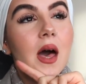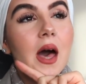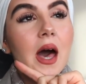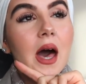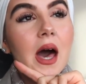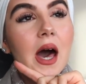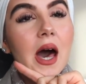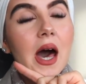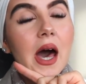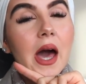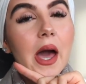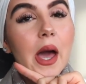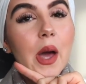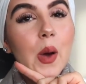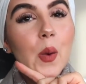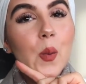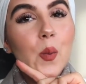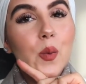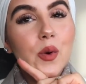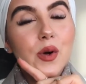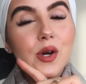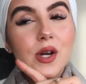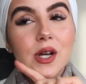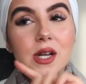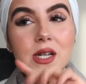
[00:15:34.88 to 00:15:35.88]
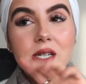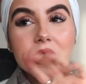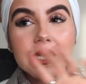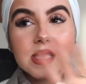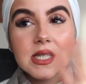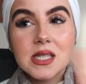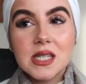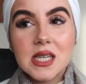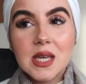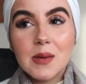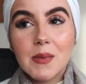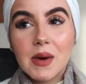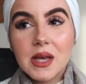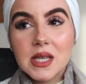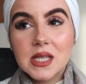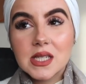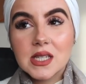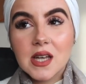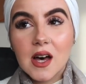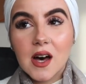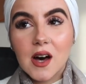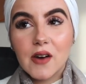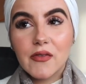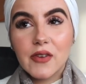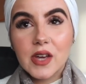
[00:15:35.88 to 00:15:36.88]
I would see
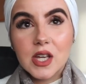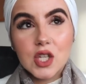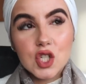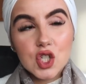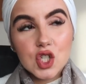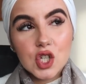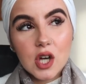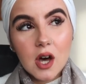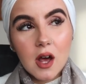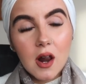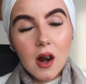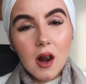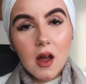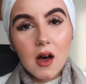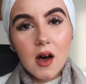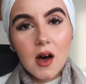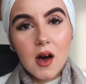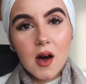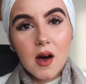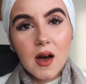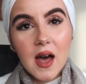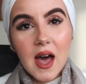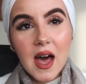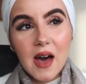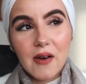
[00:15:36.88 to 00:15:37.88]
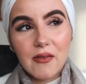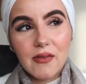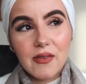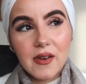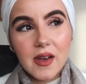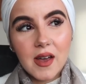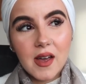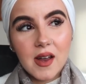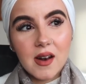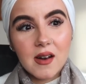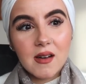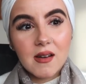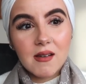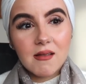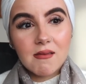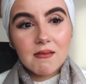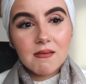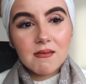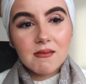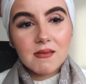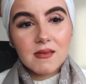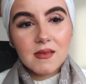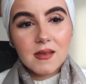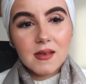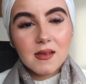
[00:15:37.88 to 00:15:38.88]
myself, inshallah, having
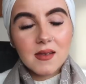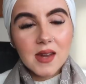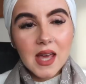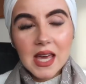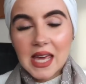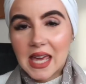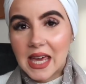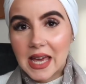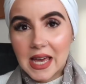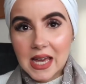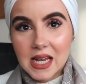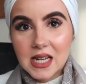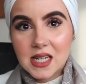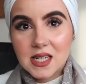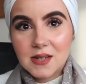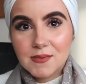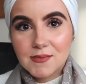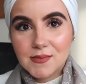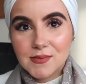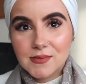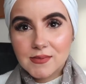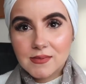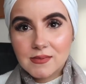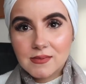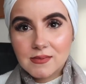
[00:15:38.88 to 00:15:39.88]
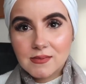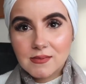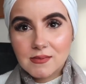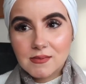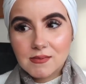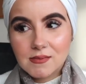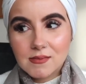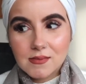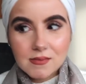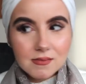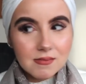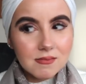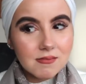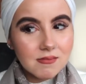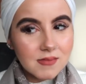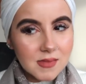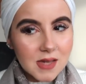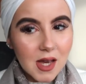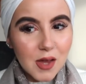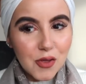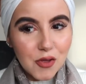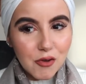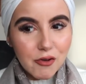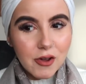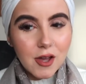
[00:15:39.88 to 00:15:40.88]
a kid.
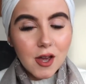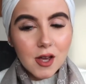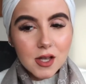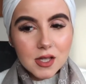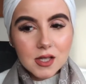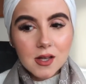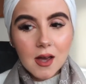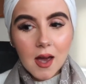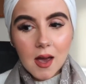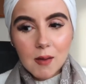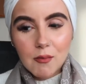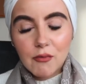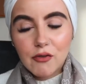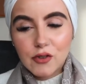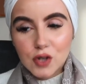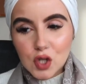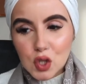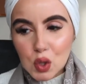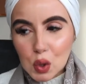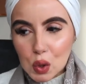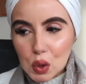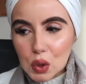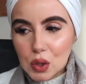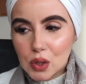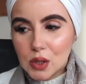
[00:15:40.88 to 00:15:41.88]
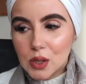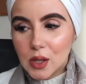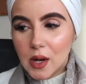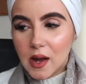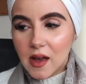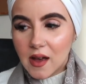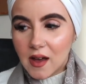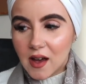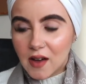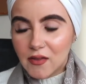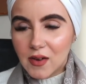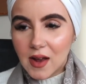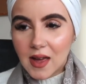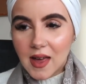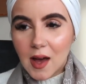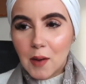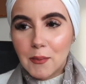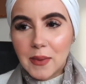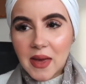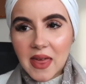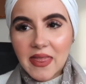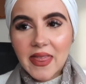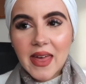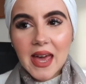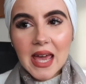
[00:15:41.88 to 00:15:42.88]
In 3 years' time, for sure. I feel like I'll
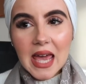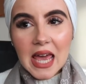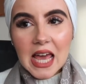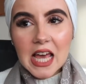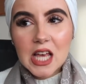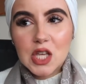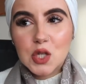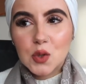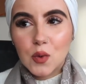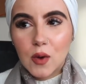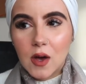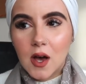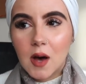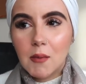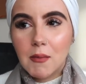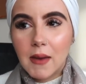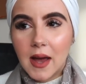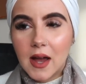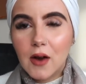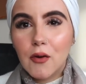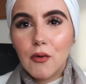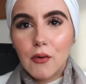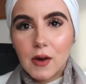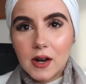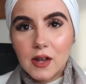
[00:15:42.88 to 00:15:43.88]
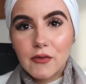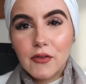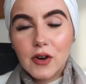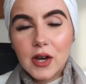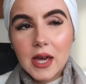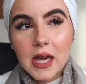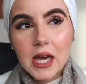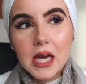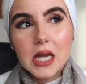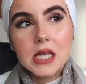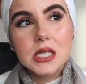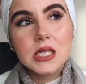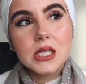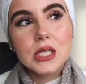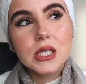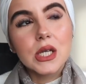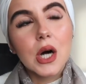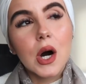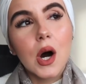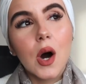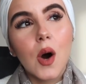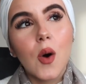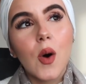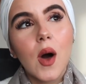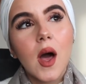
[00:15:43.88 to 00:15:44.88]
be at that age where I'm like ready for kids.
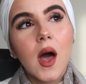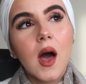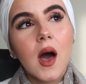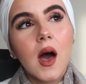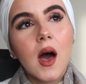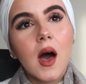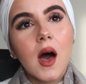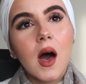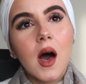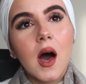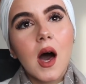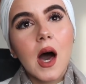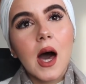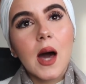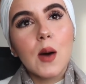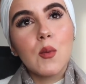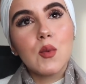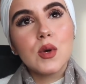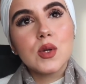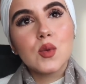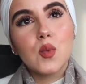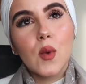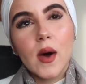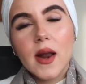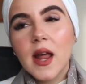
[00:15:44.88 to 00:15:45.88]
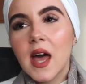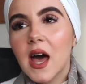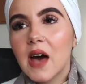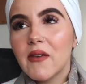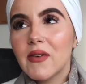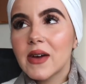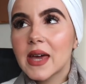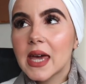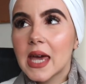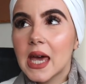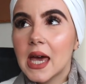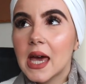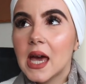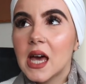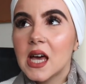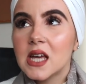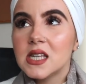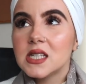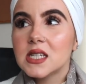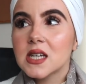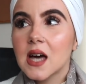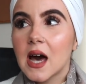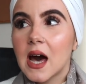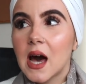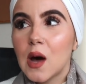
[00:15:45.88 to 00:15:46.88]
So I would want to have a
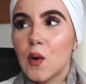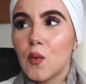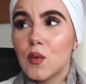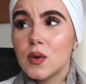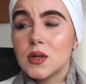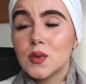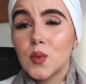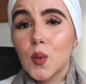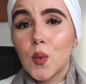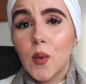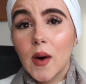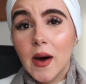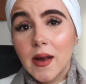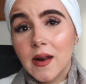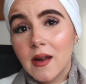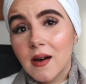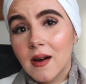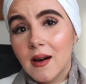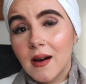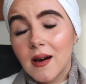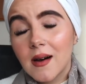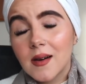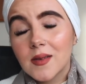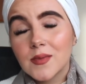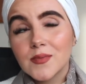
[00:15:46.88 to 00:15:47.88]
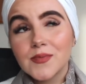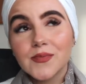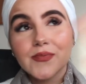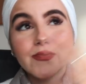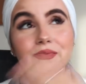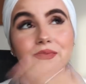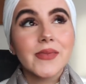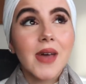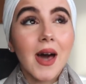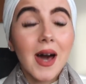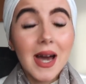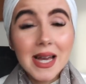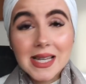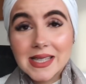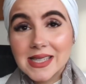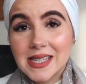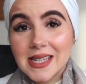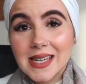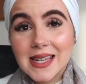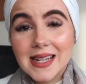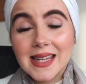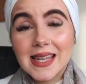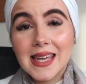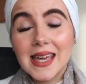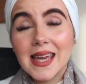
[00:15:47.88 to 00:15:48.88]
kid. I would want to
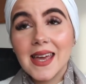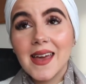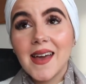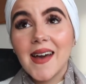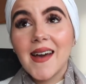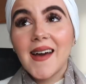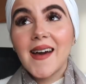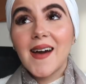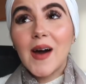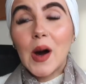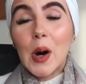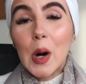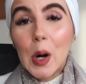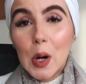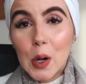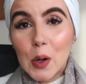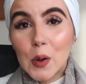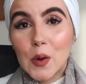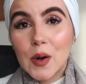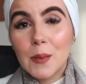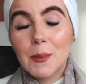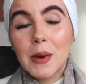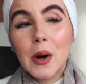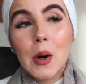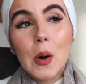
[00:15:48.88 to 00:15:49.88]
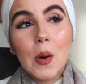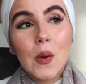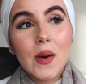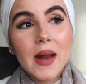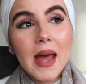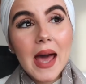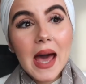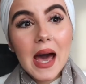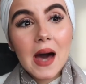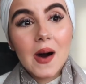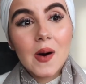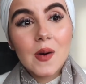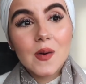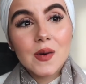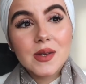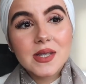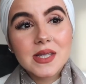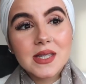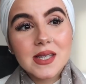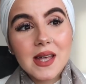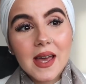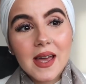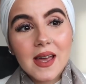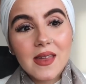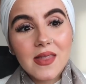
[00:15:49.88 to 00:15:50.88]
ideally own my own
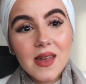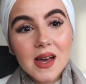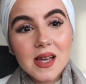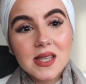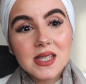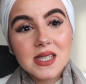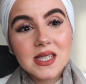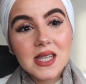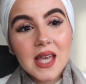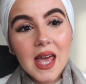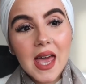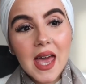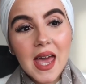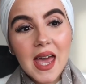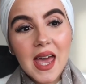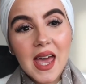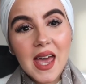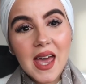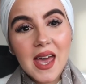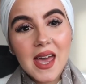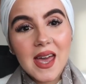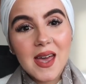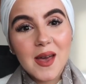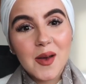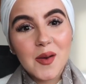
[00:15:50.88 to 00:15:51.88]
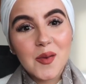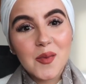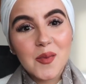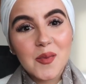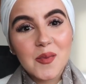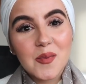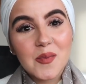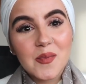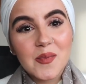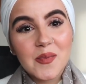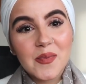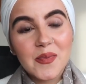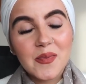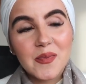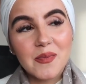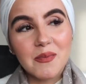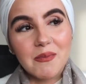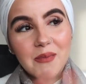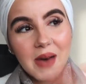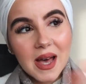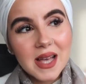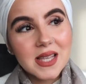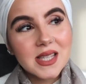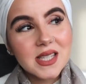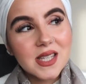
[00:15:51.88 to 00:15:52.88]
house. Like, that's a
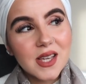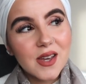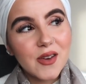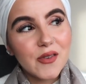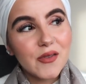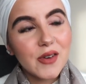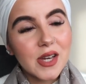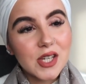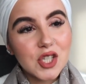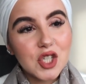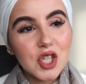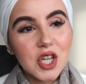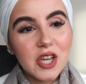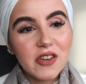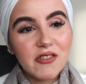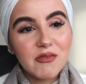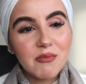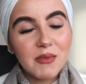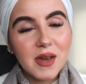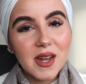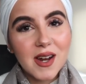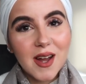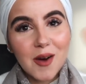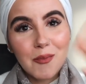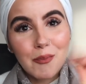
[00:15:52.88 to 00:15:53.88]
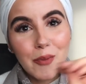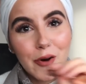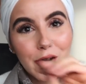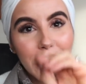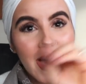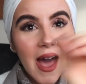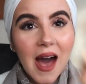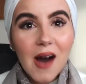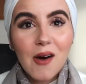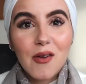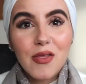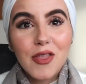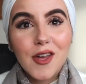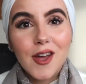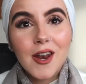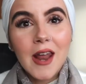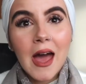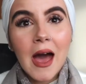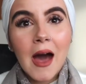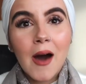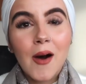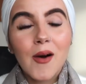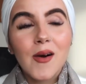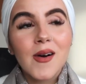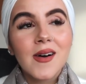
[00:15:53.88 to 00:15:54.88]
massive achievement. I'll put it out there
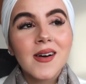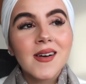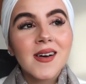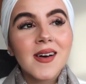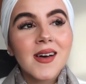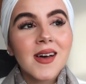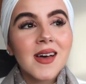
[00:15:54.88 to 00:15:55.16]
now.